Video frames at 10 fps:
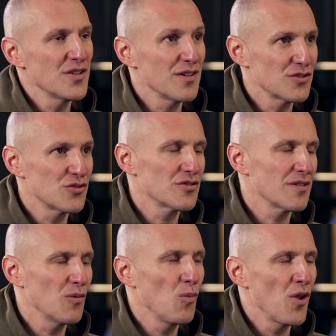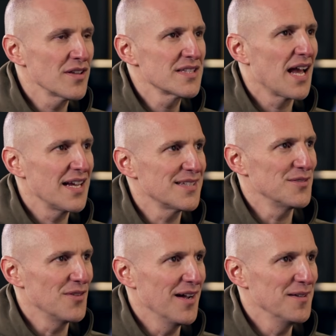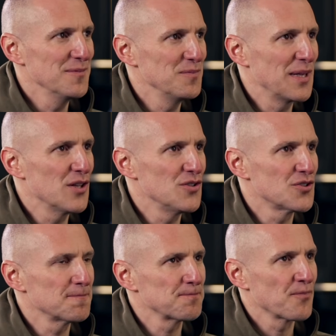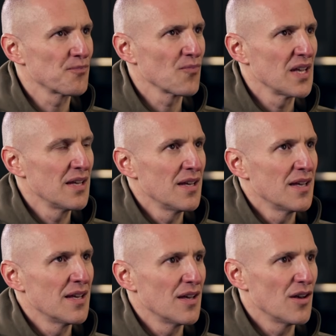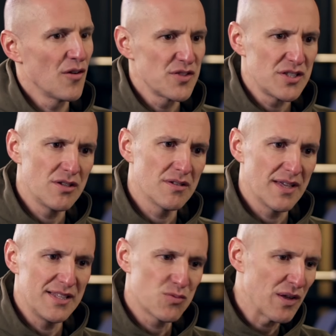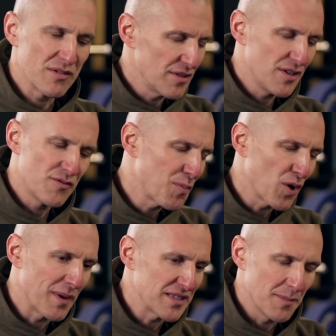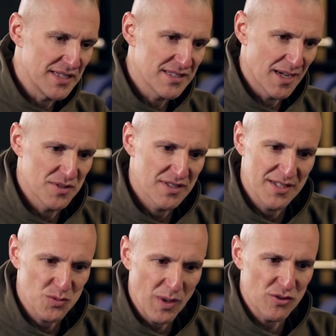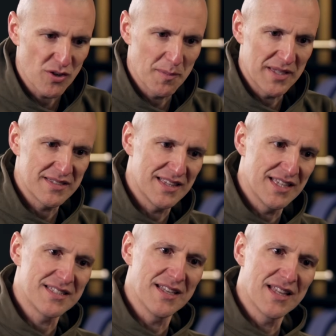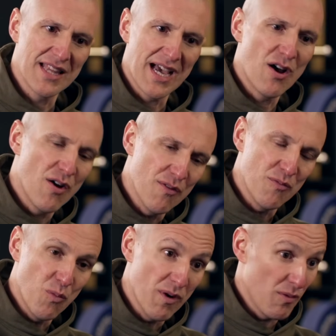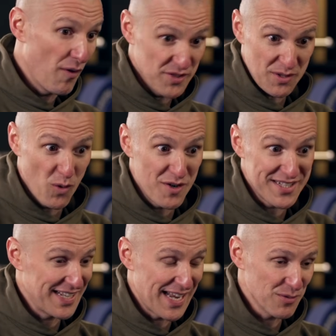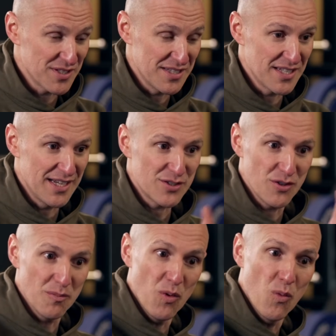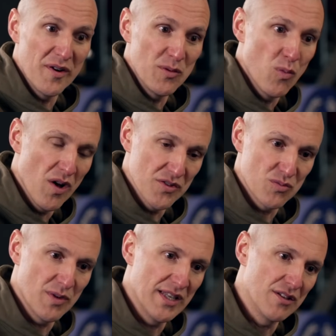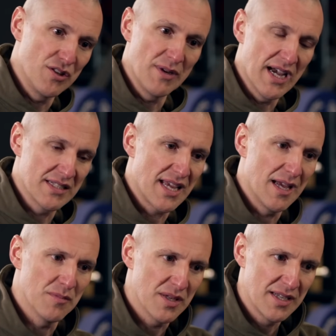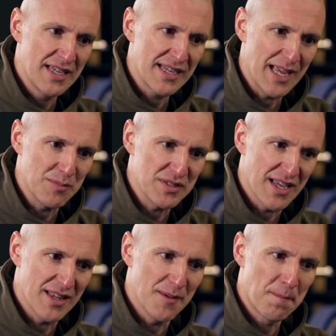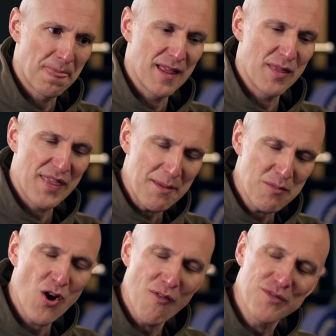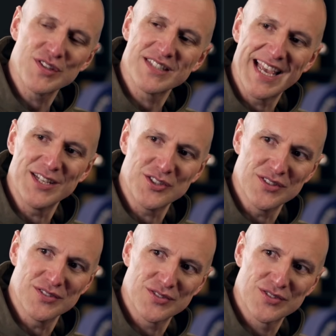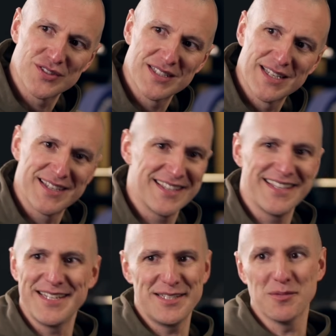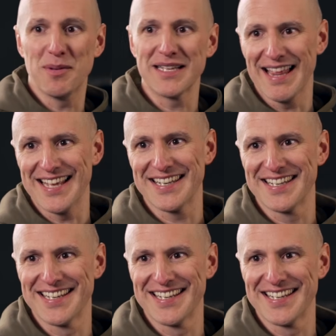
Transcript: Just one on Tyson, right? Because obviously you've spoken about it many times, and it's well documented. Obviously where he's at now is sensational, but where he was when you guys came together. Then conversations. He's a big lad.